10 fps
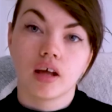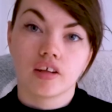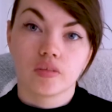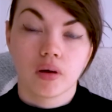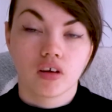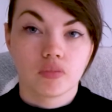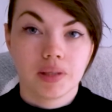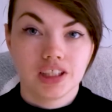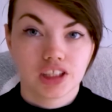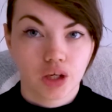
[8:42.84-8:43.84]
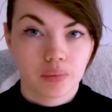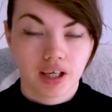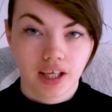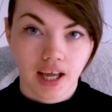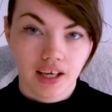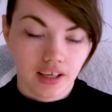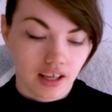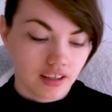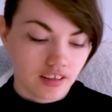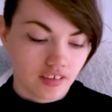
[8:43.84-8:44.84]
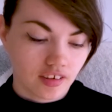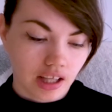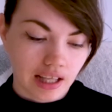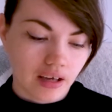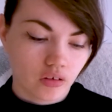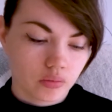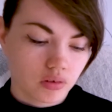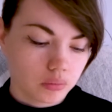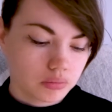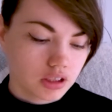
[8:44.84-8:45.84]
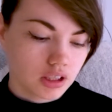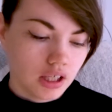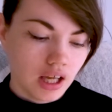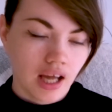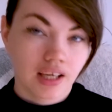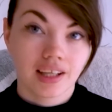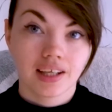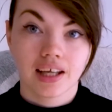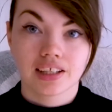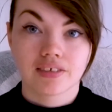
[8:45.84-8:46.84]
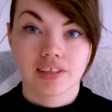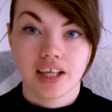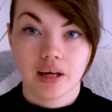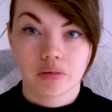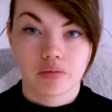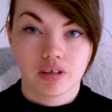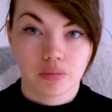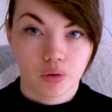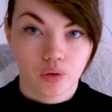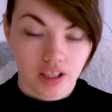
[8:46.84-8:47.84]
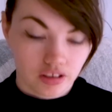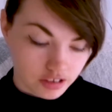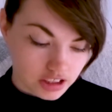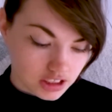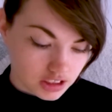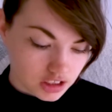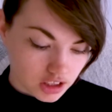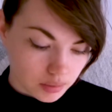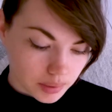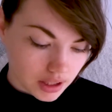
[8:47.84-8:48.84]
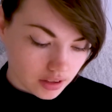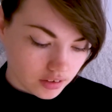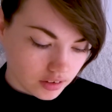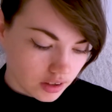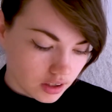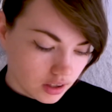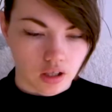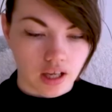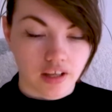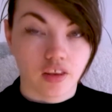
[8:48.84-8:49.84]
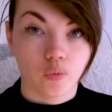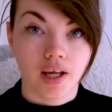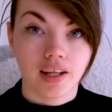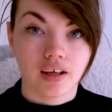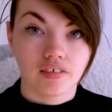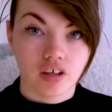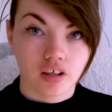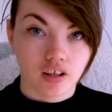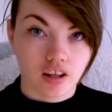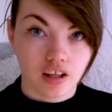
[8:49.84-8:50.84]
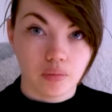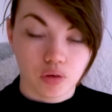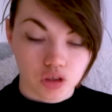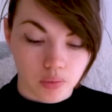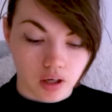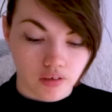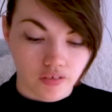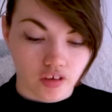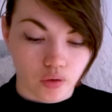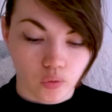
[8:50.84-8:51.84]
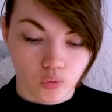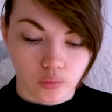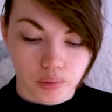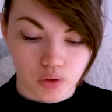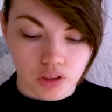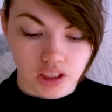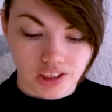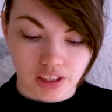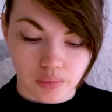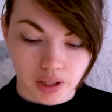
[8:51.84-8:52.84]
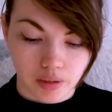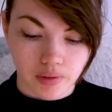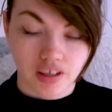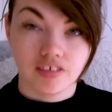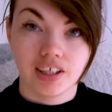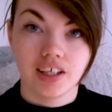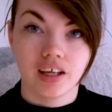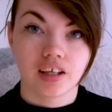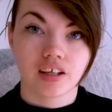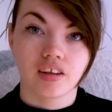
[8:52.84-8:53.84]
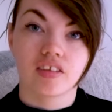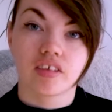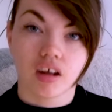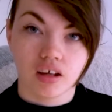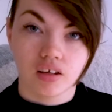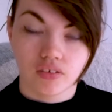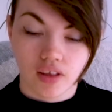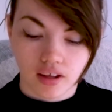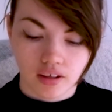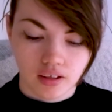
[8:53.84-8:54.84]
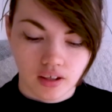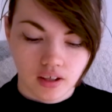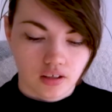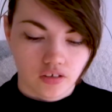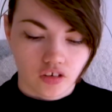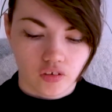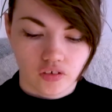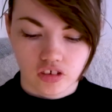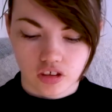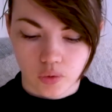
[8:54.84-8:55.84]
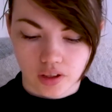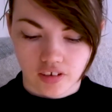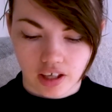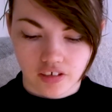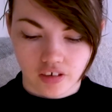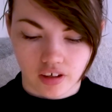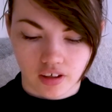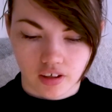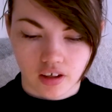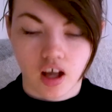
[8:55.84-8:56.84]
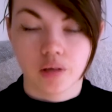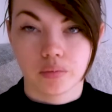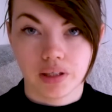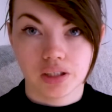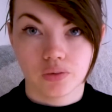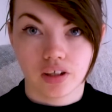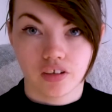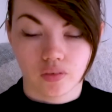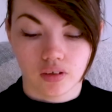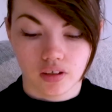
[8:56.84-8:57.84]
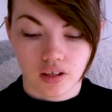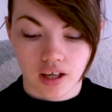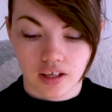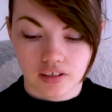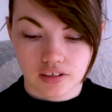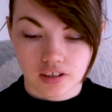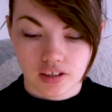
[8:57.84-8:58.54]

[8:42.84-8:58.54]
as part of Peachtober again, and this is the clouds prompt, and I think that definitely helps bring more interest into the piece. And the way that I've done the bottom half, so all the buildings and the people, I really like the style of that. So for a quick sketch, I'm pleased with this one, and